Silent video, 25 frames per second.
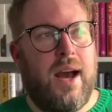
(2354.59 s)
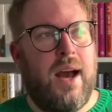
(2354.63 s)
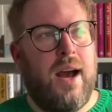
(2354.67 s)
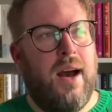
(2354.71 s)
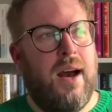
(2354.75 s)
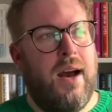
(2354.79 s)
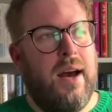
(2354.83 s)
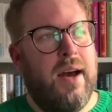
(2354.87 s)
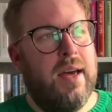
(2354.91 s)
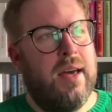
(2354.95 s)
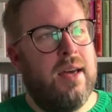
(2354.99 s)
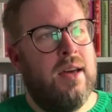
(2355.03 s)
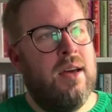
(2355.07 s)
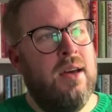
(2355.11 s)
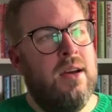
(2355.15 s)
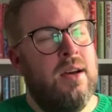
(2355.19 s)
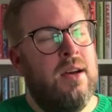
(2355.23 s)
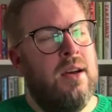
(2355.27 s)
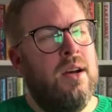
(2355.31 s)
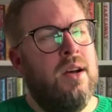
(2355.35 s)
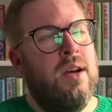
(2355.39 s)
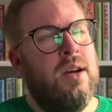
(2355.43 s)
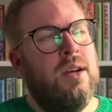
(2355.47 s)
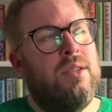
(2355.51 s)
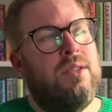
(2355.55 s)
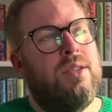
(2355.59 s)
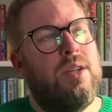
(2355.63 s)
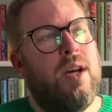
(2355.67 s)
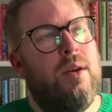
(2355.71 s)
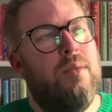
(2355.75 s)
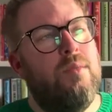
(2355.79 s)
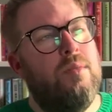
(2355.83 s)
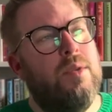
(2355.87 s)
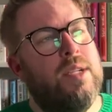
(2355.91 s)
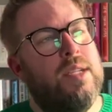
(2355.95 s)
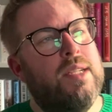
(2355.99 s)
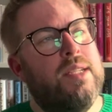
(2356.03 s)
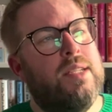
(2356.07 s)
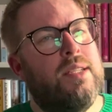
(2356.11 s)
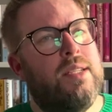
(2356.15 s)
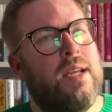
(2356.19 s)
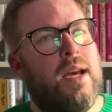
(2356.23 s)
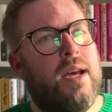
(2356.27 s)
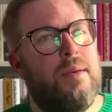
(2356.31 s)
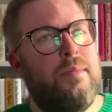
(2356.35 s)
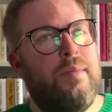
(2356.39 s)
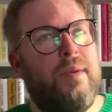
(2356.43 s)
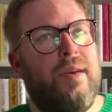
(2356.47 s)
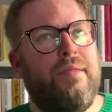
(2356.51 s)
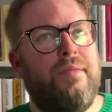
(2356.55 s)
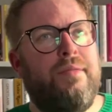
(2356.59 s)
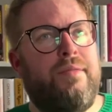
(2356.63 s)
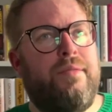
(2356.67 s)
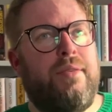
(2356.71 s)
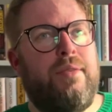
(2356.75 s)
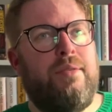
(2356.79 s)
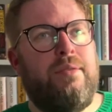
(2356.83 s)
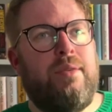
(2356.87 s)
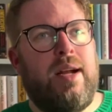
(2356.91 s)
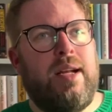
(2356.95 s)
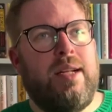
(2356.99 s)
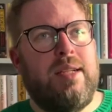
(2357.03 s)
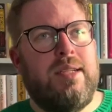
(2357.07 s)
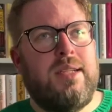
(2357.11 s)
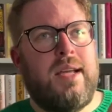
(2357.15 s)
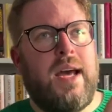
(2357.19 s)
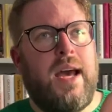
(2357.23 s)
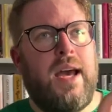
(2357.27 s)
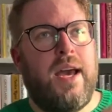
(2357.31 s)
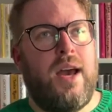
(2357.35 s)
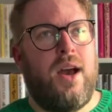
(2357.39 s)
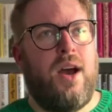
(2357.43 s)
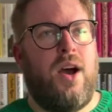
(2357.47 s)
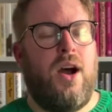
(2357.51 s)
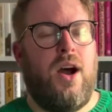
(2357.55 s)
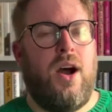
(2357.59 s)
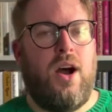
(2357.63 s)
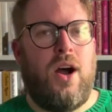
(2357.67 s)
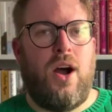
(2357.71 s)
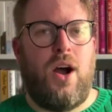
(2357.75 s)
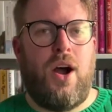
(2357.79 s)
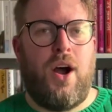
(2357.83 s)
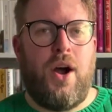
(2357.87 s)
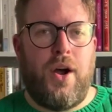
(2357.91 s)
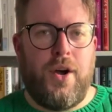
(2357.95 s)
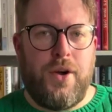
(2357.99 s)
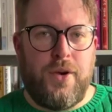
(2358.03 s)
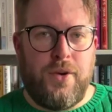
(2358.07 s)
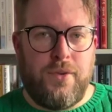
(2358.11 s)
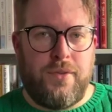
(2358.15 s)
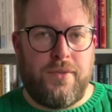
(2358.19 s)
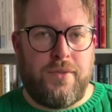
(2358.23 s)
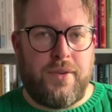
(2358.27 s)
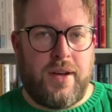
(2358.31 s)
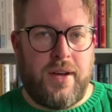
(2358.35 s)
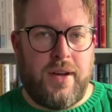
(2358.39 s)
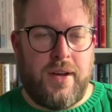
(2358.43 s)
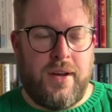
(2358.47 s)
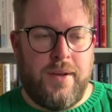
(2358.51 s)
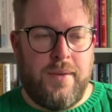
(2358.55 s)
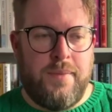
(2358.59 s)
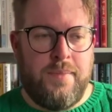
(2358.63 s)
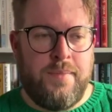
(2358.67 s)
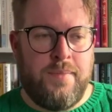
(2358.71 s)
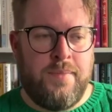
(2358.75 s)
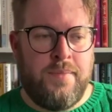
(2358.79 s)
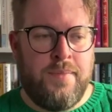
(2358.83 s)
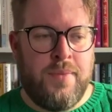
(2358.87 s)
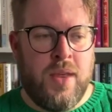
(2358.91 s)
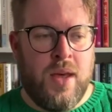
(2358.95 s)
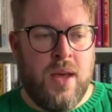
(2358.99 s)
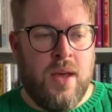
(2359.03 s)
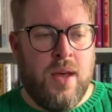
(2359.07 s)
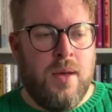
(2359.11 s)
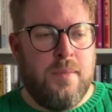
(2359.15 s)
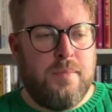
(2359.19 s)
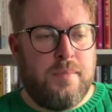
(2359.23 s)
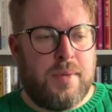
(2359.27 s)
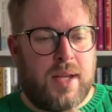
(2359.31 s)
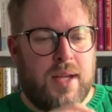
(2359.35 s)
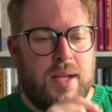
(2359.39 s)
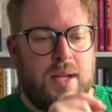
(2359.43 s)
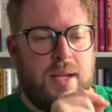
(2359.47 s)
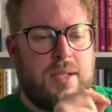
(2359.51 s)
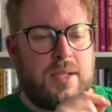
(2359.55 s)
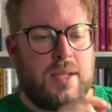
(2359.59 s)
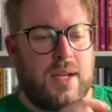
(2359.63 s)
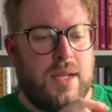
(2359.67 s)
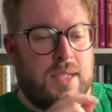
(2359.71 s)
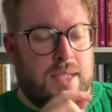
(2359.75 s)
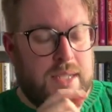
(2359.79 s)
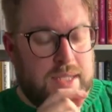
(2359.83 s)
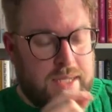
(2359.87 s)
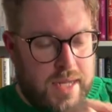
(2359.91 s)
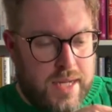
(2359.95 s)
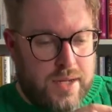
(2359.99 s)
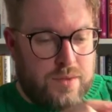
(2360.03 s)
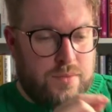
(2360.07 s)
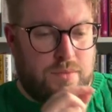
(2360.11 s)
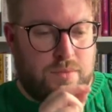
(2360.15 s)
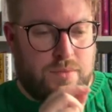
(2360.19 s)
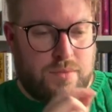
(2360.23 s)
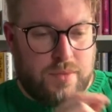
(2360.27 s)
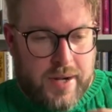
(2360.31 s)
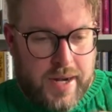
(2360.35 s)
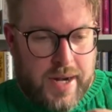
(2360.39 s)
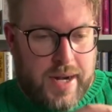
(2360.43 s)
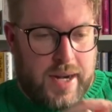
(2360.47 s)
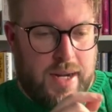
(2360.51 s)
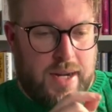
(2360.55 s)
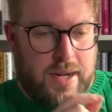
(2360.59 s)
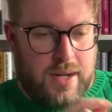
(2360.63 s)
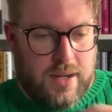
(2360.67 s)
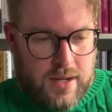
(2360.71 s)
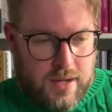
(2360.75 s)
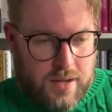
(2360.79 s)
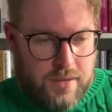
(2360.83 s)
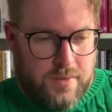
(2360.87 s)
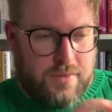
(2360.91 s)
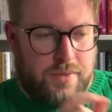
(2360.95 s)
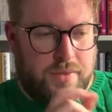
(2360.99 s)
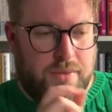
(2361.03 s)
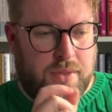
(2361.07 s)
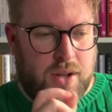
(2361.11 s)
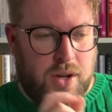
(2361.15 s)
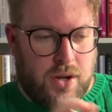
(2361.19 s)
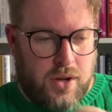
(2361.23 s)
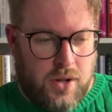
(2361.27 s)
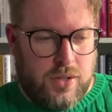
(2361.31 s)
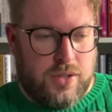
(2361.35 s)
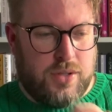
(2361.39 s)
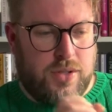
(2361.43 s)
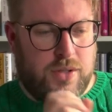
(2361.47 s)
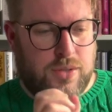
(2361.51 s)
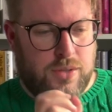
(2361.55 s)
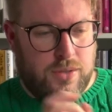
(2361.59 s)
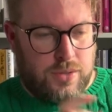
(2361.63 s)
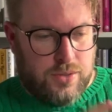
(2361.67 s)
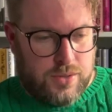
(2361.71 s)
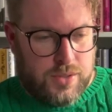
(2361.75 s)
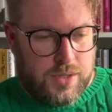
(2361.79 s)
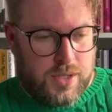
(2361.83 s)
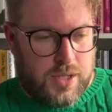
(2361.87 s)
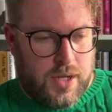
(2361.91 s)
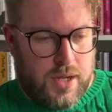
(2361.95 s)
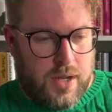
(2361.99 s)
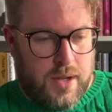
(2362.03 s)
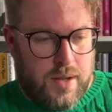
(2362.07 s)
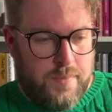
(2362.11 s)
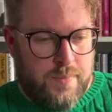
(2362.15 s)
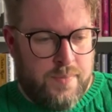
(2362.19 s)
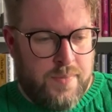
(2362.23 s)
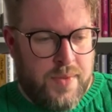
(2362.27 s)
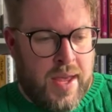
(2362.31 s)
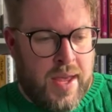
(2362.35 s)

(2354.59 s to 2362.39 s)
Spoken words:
I don't want to say me and Ferrante are over because I did really love The Lost Daughter.